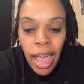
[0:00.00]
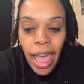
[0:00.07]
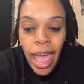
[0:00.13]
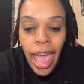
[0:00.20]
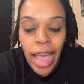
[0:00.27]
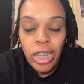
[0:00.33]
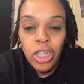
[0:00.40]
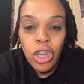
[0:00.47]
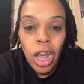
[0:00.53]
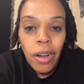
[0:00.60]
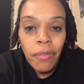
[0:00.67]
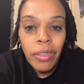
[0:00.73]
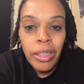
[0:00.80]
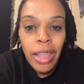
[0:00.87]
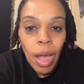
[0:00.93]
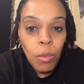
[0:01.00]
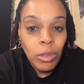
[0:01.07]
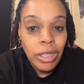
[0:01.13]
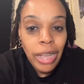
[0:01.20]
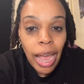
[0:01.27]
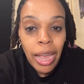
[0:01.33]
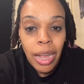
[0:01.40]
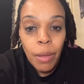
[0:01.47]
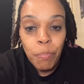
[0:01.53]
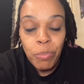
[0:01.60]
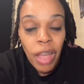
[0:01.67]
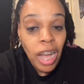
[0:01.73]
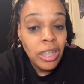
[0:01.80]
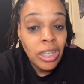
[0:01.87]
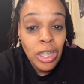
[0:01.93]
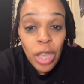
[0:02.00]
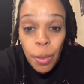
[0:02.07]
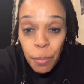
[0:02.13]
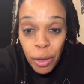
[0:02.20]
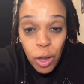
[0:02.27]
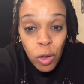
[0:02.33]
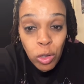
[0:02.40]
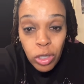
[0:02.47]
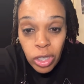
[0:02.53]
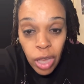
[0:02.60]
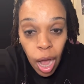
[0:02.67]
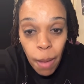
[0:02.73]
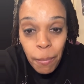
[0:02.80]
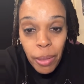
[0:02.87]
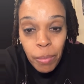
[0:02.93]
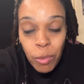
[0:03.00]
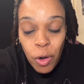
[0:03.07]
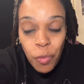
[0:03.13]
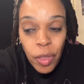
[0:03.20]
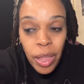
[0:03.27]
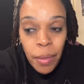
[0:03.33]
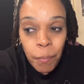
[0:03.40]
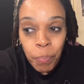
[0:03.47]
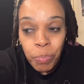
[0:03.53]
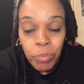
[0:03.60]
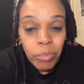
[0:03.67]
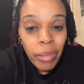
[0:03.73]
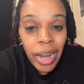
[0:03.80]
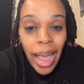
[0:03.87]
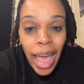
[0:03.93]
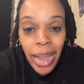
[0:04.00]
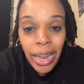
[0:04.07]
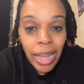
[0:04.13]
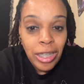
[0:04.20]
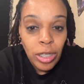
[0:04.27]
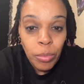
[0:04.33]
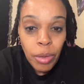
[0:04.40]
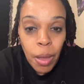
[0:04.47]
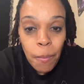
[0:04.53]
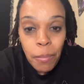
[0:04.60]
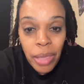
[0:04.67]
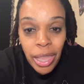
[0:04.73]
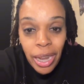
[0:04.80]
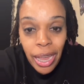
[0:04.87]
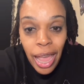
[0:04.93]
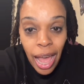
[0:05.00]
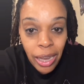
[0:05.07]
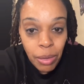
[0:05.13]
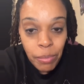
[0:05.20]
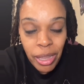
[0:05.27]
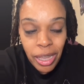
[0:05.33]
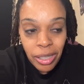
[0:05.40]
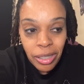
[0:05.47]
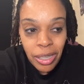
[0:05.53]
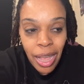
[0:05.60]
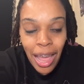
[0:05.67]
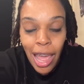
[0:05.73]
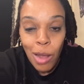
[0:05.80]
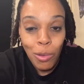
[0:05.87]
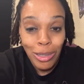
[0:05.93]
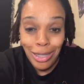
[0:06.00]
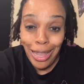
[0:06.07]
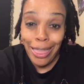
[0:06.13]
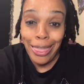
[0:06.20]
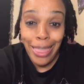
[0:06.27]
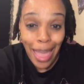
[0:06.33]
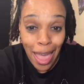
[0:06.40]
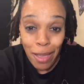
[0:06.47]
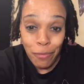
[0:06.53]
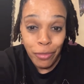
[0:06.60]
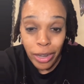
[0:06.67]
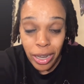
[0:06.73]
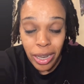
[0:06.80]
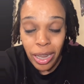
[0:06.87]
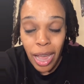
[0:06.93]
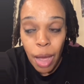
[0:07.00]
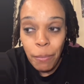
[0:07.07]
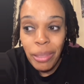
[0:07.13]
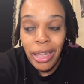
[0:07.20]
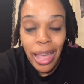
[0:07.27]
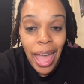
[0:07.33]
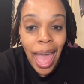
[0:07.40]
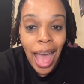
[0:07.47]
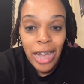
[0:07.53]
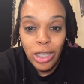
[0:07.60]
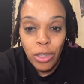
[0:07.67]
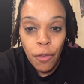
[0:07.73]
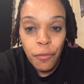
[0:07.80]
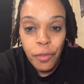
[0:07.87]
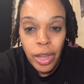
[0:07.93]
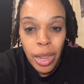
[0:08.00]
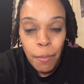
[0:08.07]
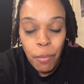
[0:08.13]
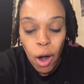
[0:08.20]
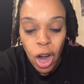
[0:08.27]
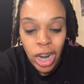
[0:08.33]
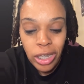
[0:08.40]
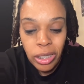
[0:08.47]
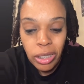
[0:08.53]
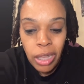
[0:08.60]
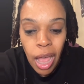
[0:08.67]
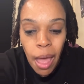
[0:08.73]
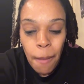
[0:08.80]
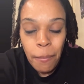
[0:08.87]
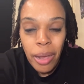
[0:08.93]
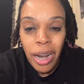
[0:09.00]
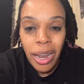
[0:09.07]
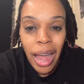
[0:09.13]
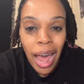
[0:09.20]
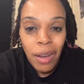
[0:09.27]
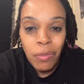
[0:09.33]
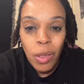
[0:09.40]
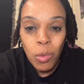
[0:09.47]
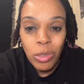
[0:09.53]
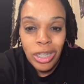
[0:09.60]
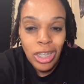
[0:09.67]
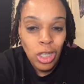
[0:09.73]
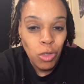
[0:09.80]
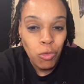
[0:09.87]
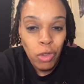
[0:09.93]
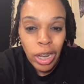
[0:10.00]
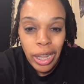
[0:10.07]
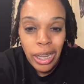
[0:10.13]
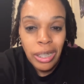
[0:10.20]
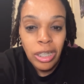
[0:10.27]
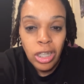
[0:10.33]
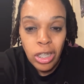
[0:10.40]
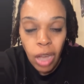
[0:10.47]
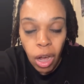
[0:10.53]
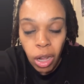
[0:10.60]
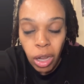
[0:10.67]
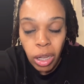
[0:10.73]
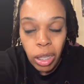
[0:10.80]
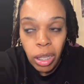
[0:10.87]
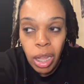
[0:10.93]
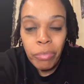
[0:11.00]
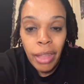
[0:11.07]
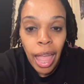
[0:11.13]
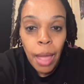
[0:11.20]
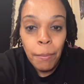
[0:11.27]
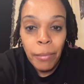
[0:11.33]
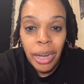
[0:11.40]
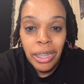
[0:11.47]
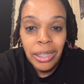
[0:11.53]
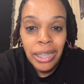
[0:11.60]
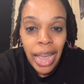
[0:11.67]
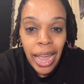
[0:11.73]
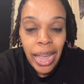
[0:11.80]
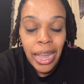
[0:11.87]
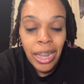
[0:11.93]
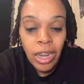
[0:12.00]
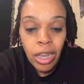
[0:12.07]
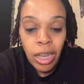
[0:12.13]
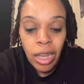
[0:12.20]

And Shaun of the Dead was like a typical zombie movie, but it had like some comedic elements. It wasn't that funny. I mean, it had some funny parts, but a lot of it was just really dull and mundane.